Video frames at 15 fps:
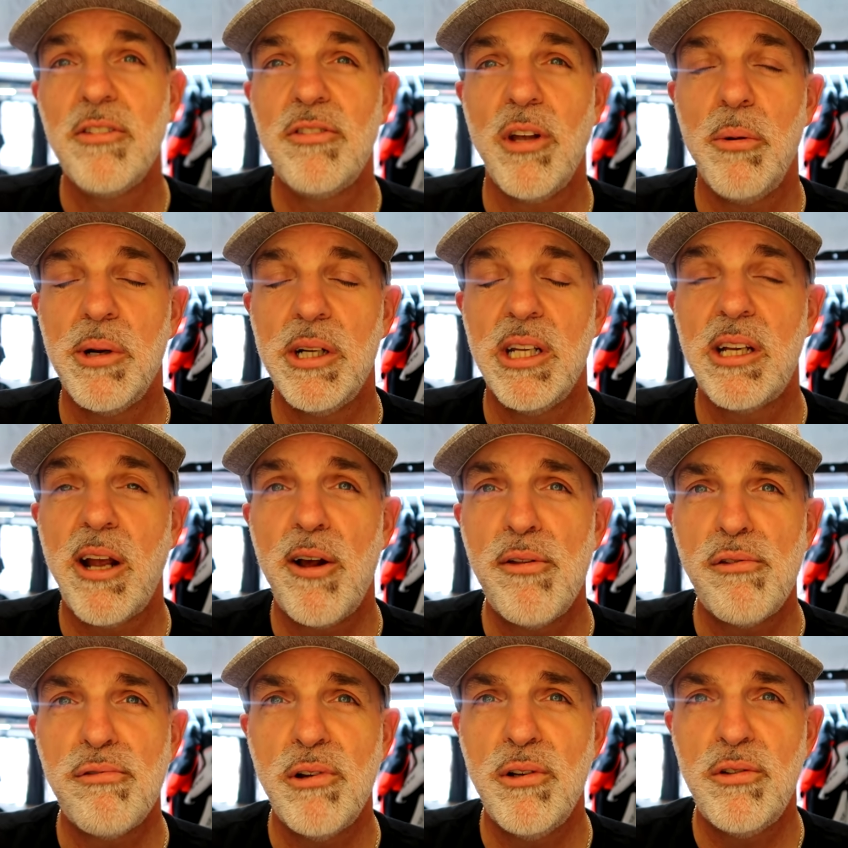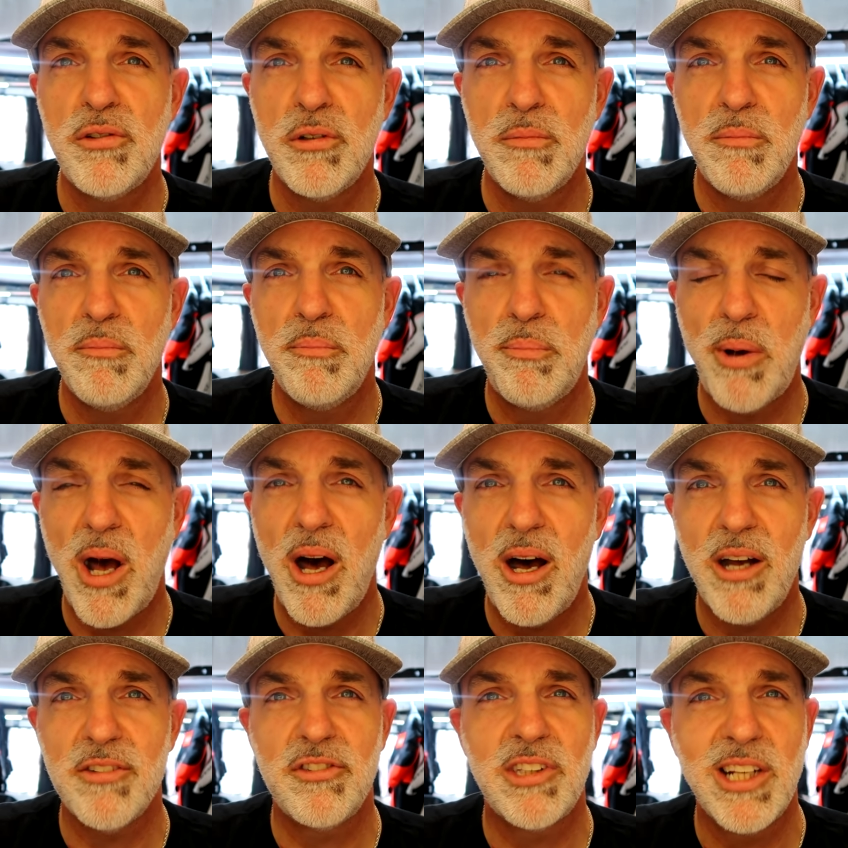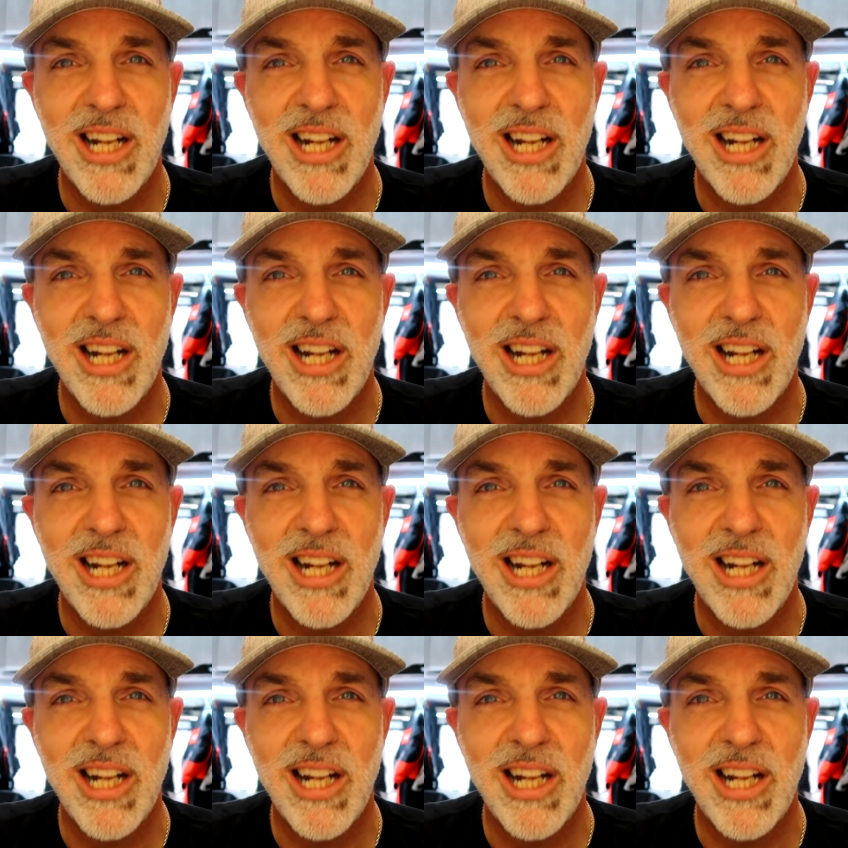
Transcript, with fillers: so we're going to go through some parts